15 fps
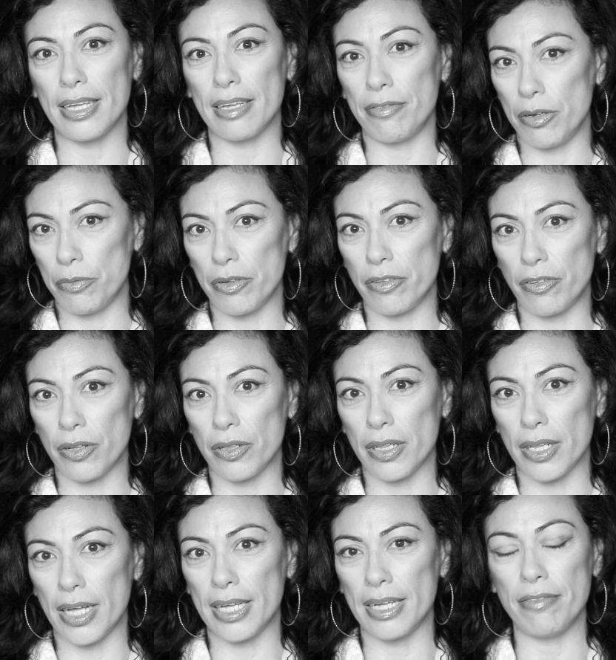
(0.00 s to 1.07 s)
if he were still
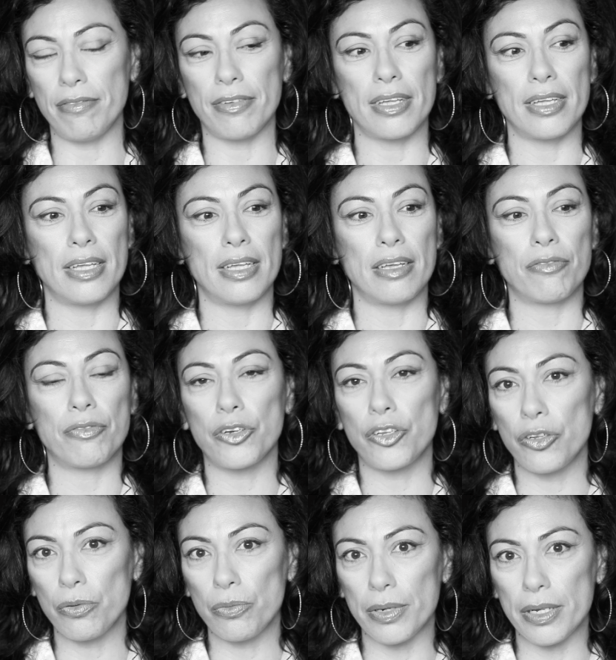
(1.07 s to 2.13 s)
alive, for
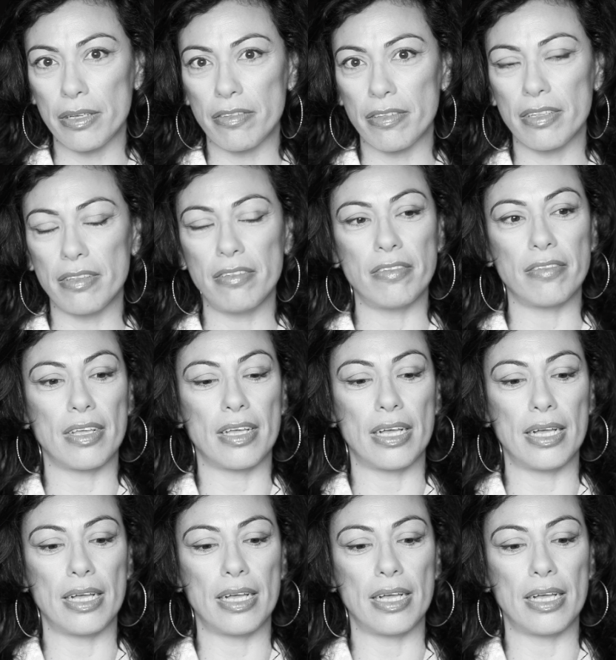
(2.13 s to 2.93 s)
two reasons.